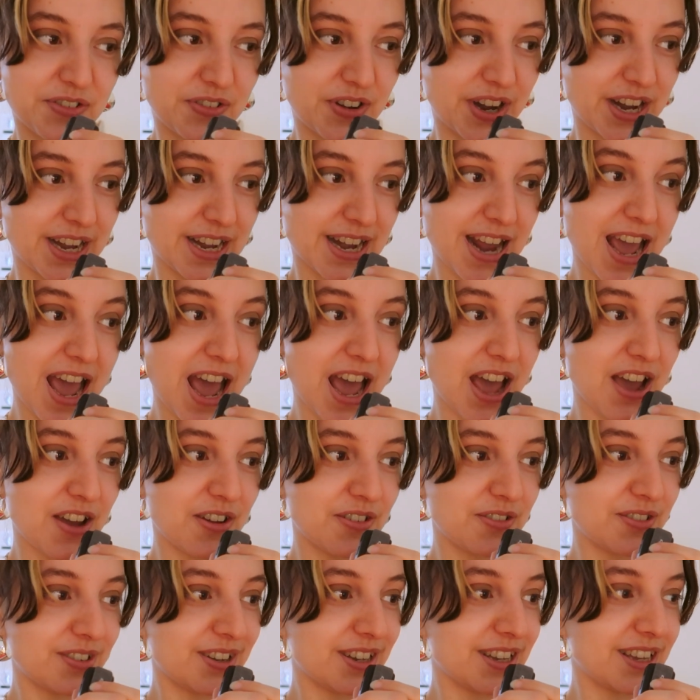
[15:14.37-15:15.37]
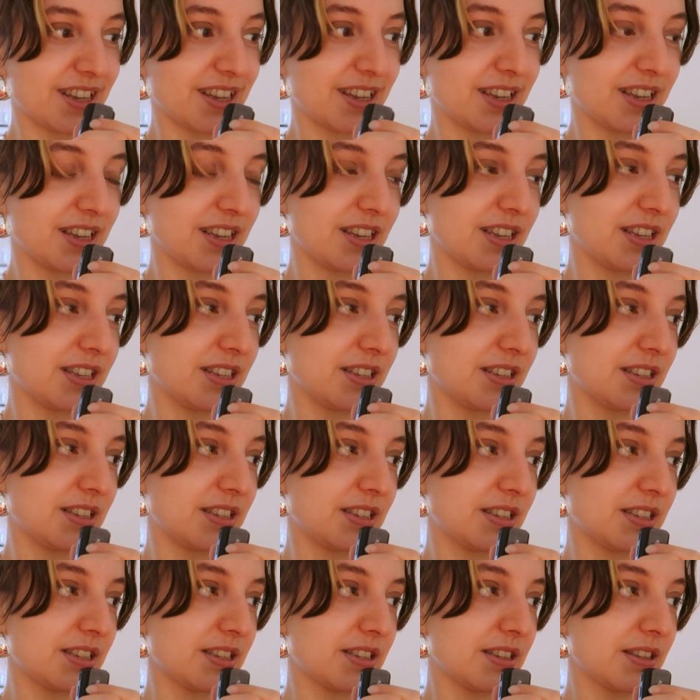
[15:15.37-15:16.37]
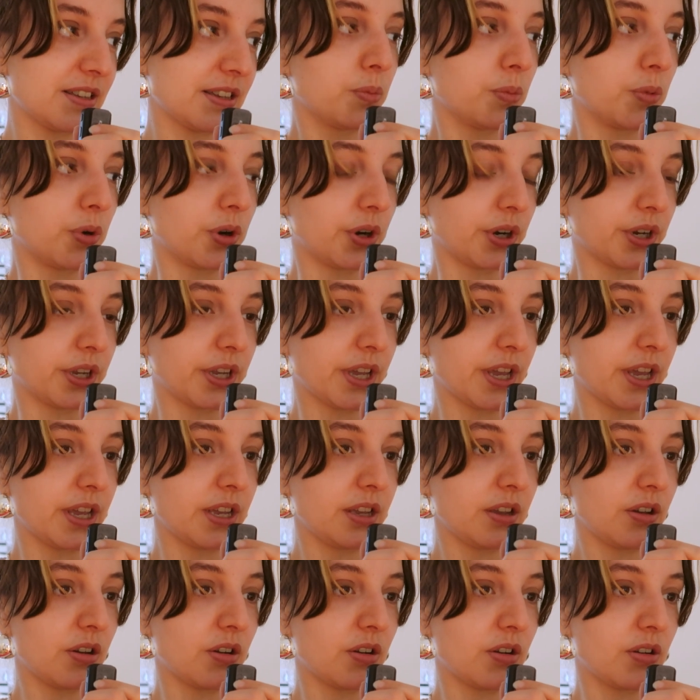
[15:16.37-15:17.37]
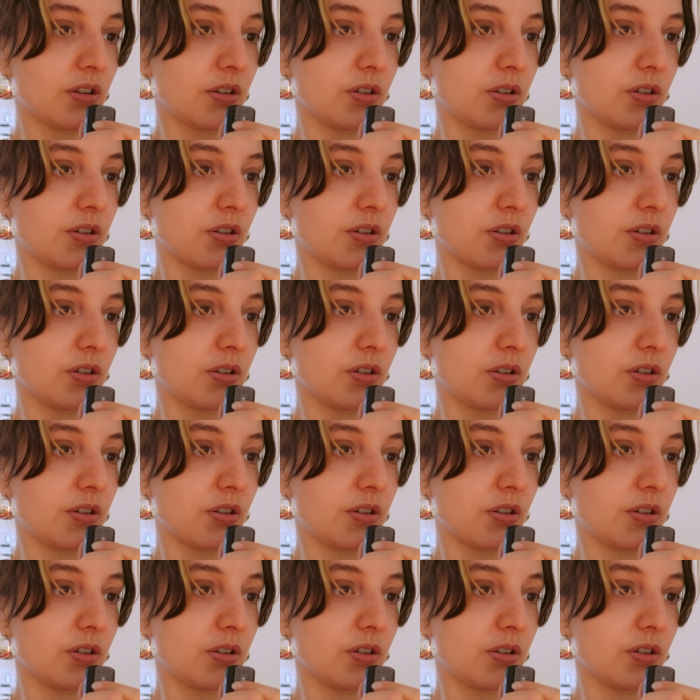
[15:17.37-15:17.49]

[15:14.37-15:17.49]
right now is working